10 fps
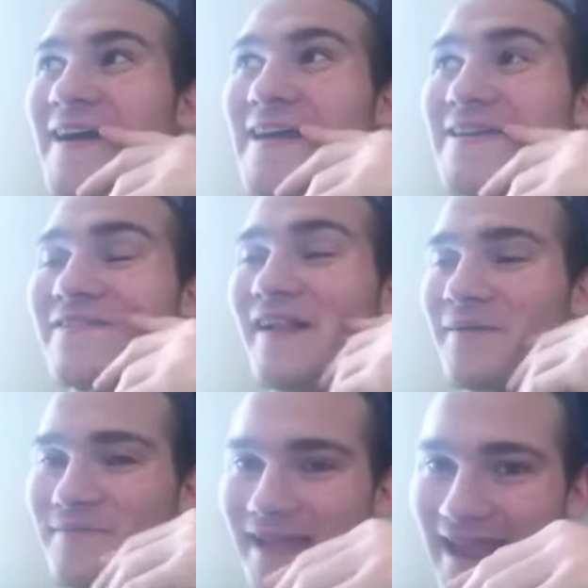he
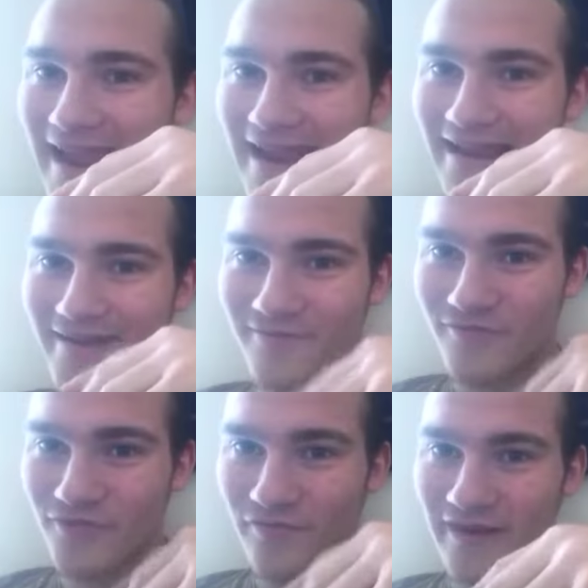developed a
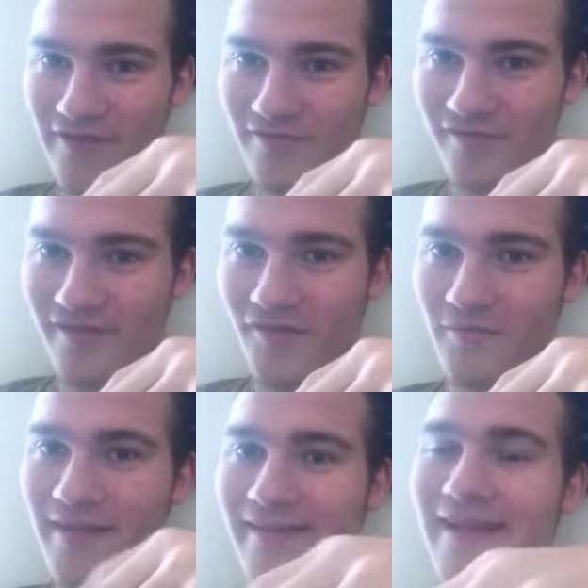rejuvenation
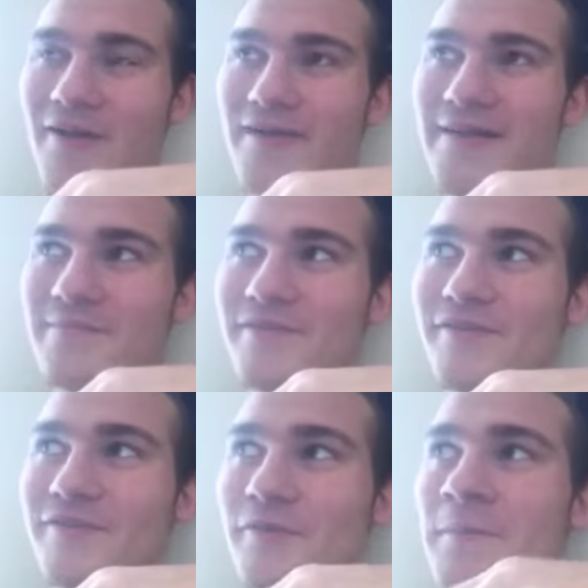serum that allowed him
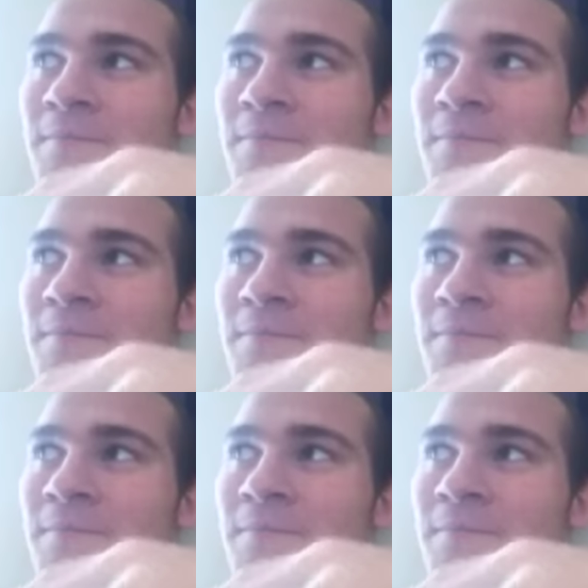to